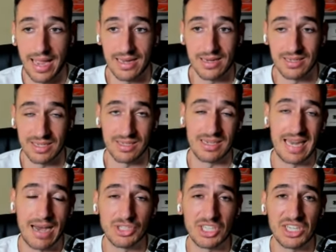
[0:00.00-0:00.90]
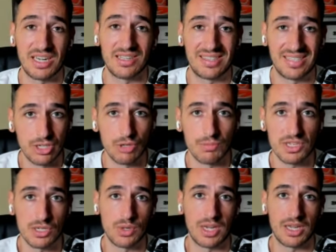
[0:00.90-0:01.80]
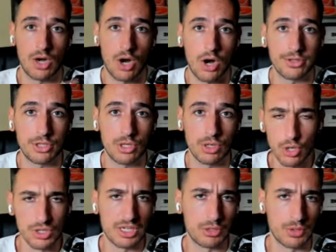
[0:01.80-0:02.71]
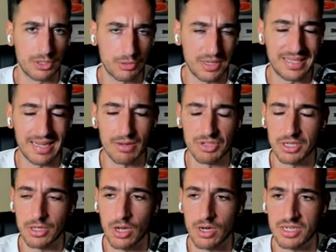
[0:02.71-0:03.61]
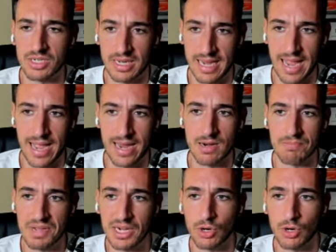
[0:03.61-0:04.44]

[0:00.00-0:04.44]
And now that Ethereum is looking hot, closer to $3,000 again,